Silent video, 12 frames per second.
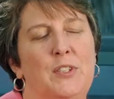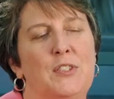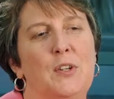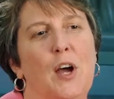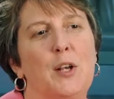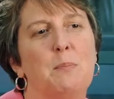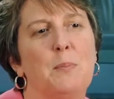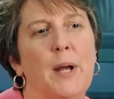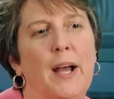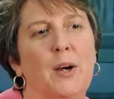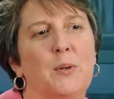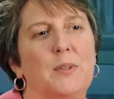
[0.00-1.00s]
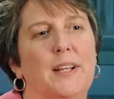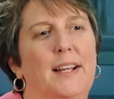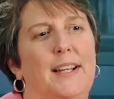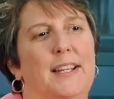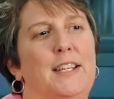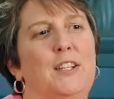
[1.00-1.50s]
It's not about,
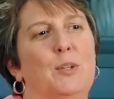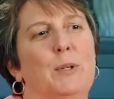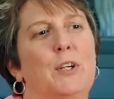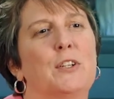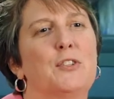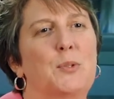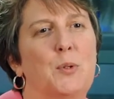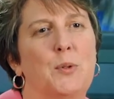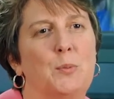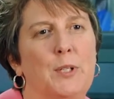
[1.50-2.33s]
you know, am I going to score